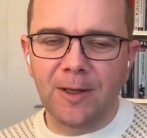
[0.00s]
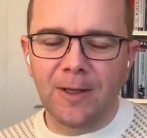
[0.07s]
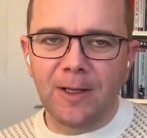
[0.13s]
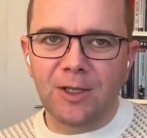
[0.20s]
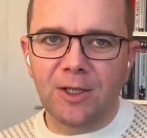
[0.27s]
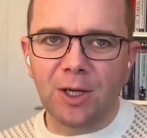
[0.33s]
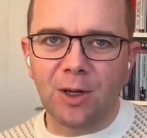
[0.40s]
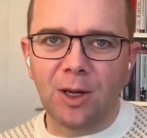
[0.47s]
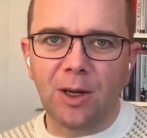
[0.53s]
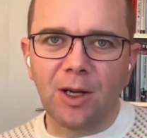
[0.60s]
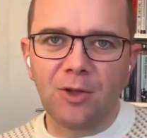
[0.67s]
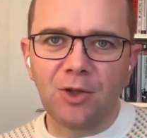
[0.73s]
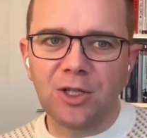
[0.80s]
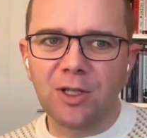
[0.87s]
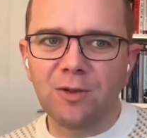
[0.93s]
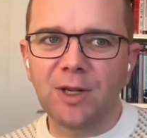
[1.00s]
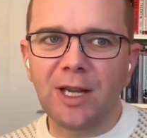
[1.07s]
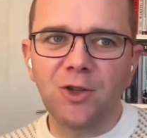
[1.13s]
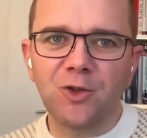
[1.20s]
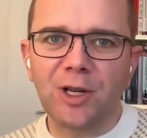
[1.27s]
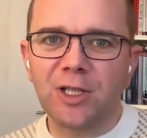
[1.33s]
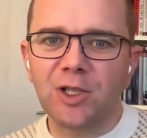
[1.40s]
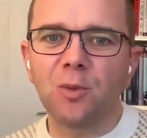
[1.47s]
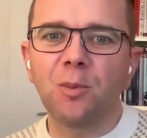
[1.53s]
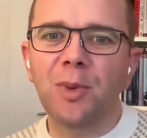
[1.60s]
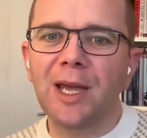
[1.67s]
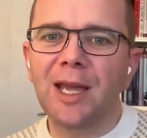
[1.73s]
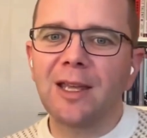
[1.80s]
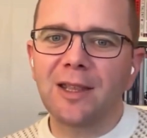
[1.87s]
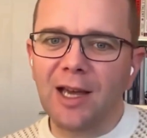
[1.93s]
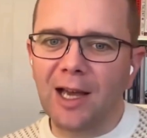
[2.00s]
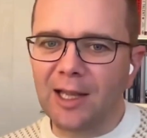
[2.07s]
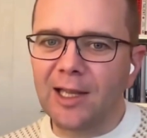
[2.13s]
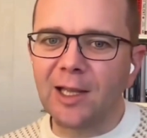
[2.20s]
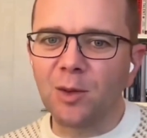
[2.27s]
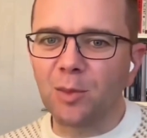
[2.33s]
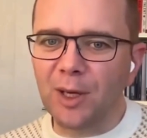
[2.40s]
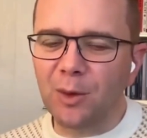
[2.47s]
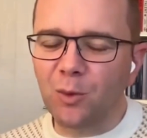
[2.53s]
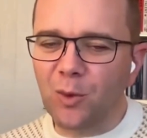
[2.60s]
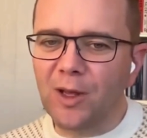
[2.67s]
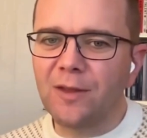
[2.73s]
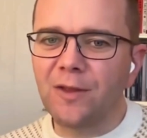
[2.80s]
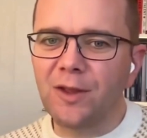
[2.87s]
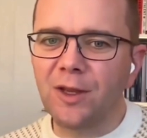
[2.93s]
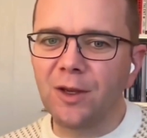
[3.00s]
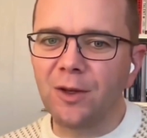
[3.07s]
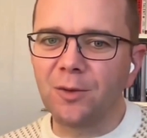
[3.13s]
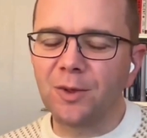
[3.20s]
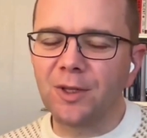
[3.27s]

So I just interested to unpick that a little bit with you,